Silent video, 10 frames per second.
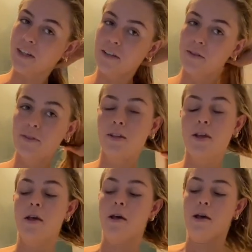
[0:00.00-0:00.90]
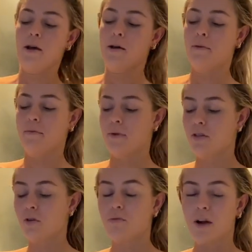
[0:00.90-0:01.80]
I use.
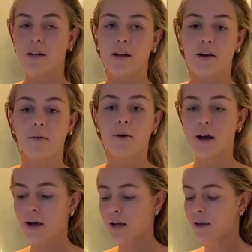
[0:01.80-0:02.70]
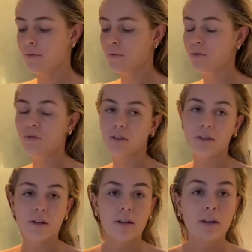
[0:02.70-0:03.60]
So right now I am using
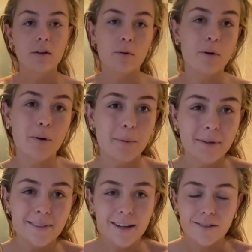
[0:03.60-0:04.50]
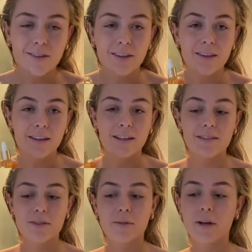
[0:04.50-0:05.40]
the
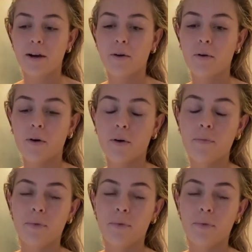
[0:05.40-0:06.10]
Gazoo Hair Oil.